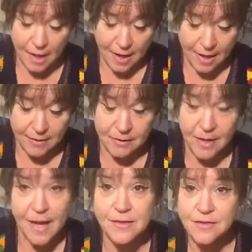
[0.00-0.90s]
and
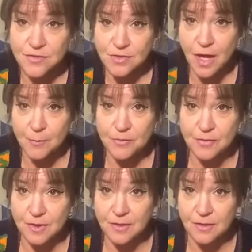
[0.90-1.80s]
had to stop
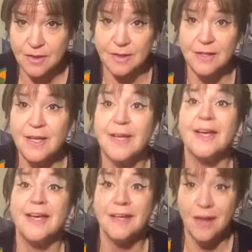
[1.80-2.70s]
suddenly,
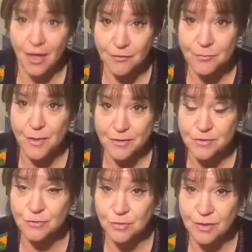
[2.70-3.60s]
it often
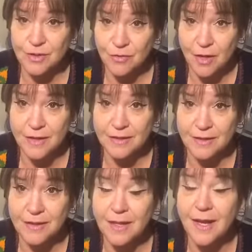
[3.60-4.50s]
makes you really
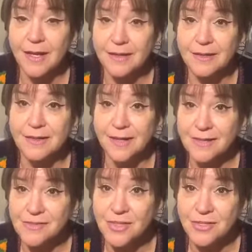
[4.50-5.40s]
cranky. And in an
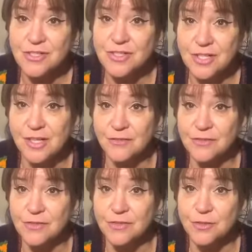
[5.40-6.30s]
SHTF
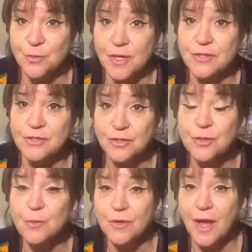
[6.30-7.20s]
situation,
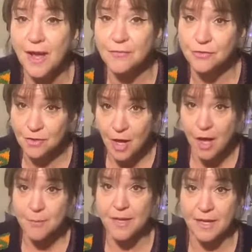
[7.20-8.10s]
you want to have as
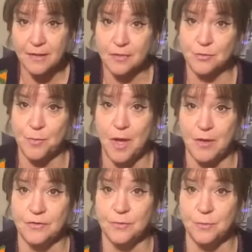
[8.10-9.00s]
calm a head as
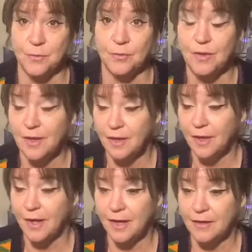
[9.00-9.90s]
possible,
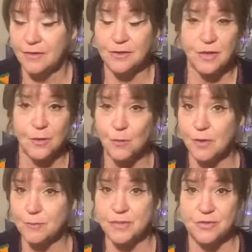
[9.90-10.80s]
and you don't
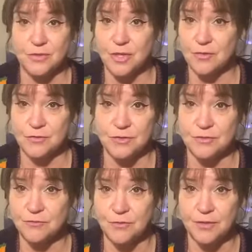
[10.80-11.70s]
want to be
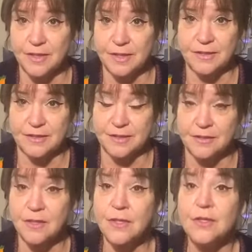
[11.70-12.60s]
jonesing for nicotine.